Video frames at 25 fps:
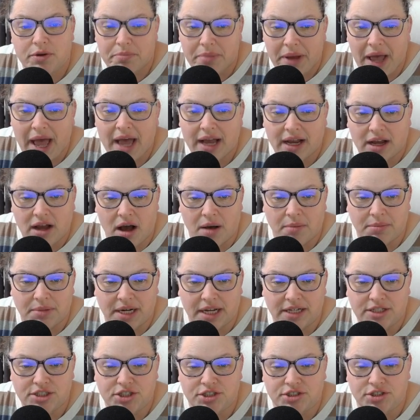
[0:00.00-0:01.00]
pack
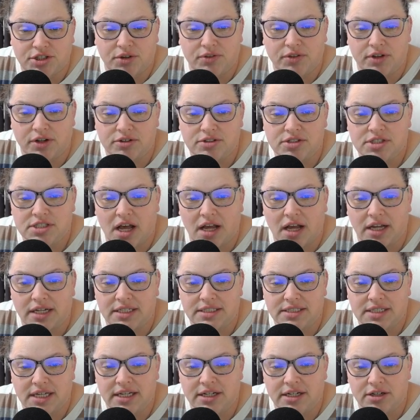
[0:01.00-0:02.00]
combinations on their
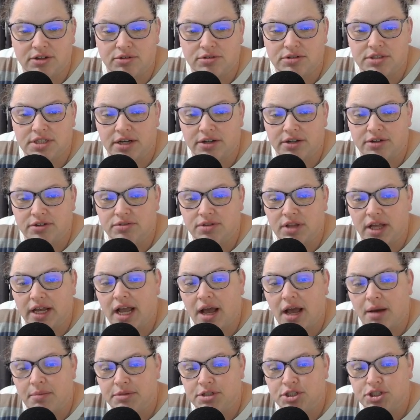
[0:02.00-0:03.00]
site, and it'll tell you like
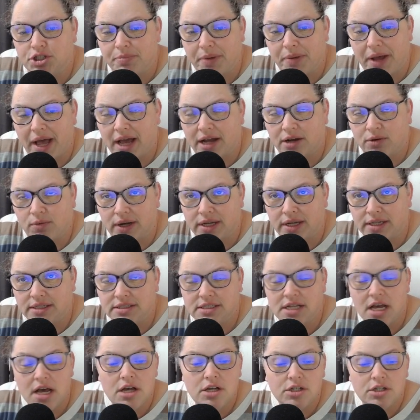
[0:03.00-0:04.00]
how much your pack weighs.
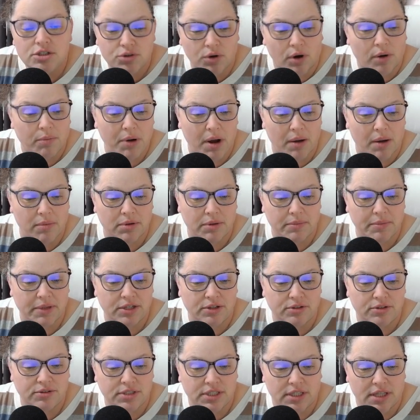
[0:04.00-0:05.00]
So I'll probably be
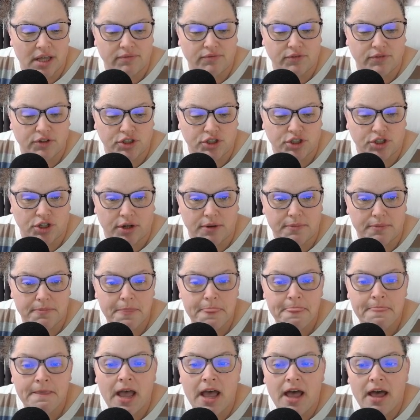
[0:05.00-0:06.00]
using that for sure.
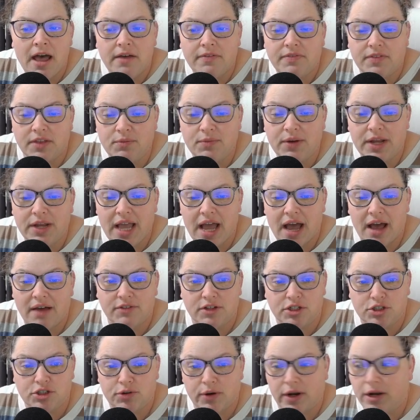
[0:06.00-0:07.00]
Then we have
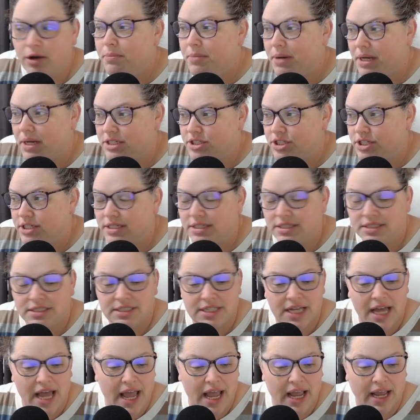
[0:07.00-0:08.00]
the trail budget
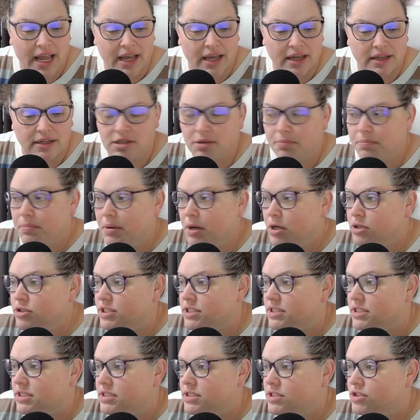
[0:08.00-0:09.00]
and
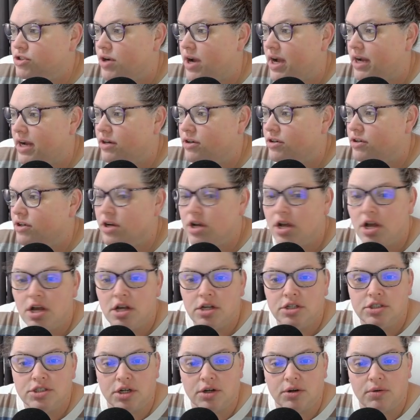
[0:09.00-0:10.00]
purchase tracker.
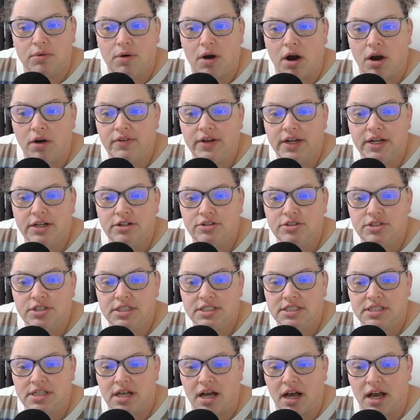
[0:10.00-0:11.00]
So over here to
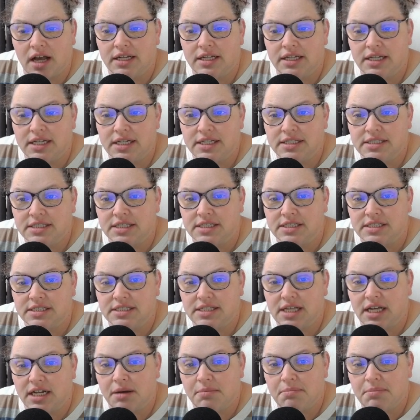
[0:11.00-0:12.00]
the side is the
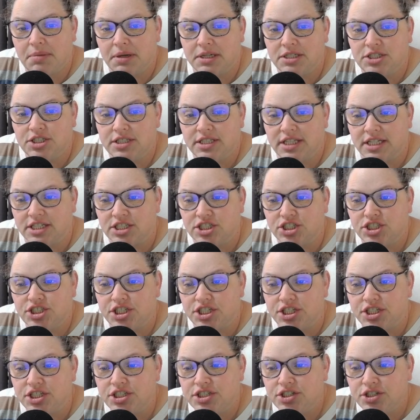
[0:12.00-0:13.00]
setup budget that she
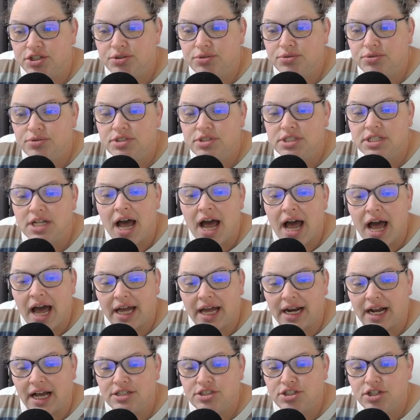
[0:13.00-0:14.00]
used.
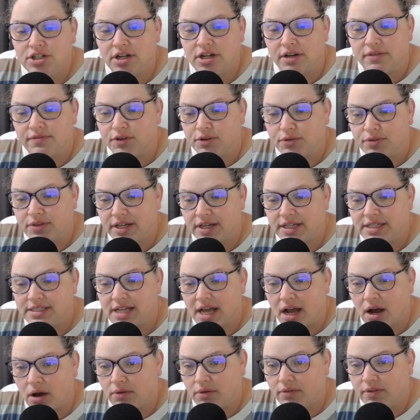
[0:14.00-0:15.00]
And I took a few things
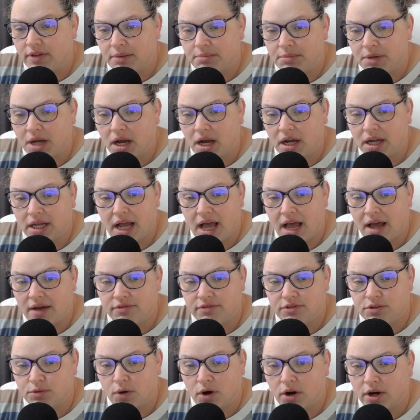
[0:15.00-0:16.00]
out that I'm not going to have
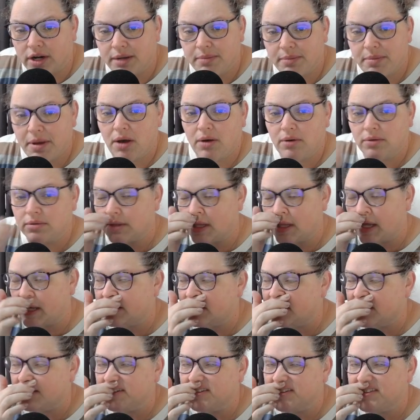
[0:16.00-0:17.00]
to worry about. Like
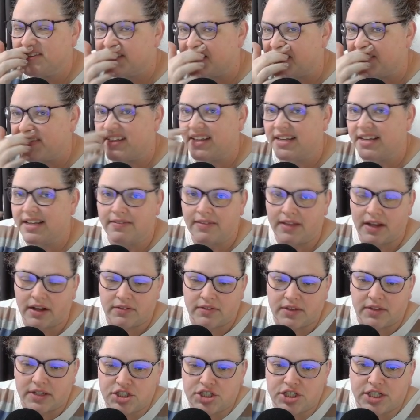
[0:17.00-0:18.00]
there's a thing in there
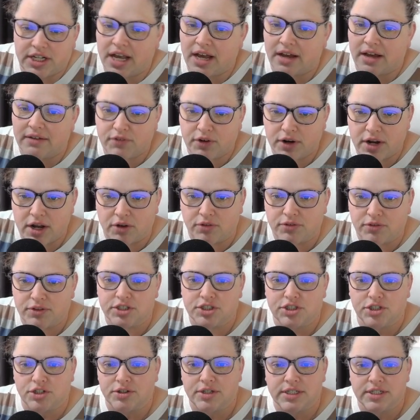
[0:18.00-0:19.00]
that she had for health
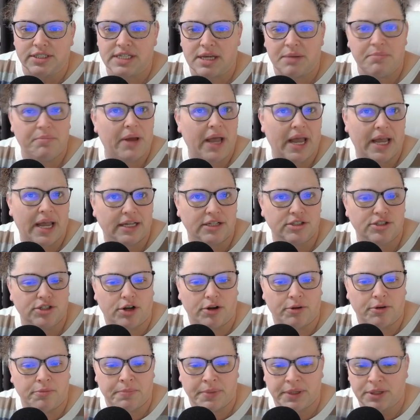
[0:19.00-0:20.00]
insurance and paying
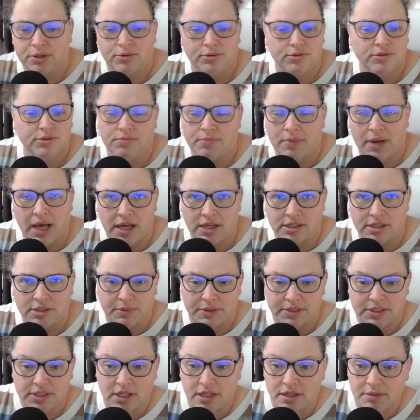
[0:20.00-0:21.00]
certain bills. My
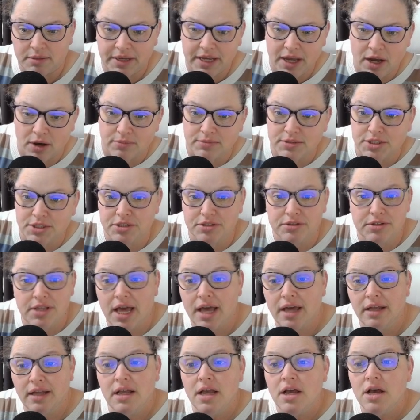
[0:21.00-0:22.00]
husband's going to be home to do
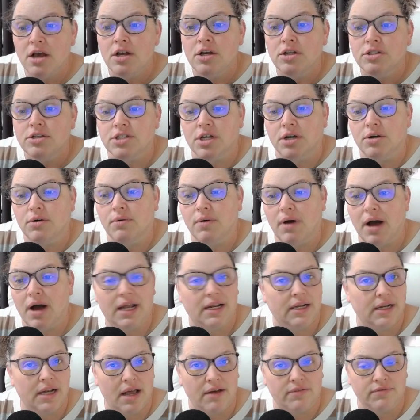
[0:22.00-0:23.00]
that. So I
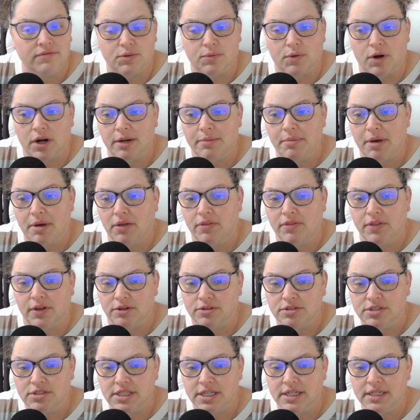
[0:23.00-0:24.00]
didn't have to worry about
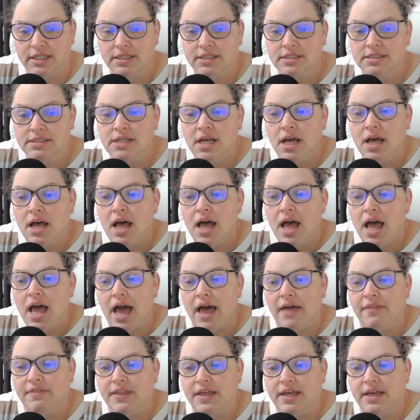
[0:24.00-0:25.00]
those things.
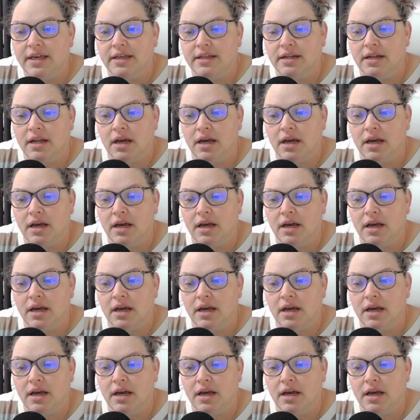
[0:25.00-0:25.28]
And then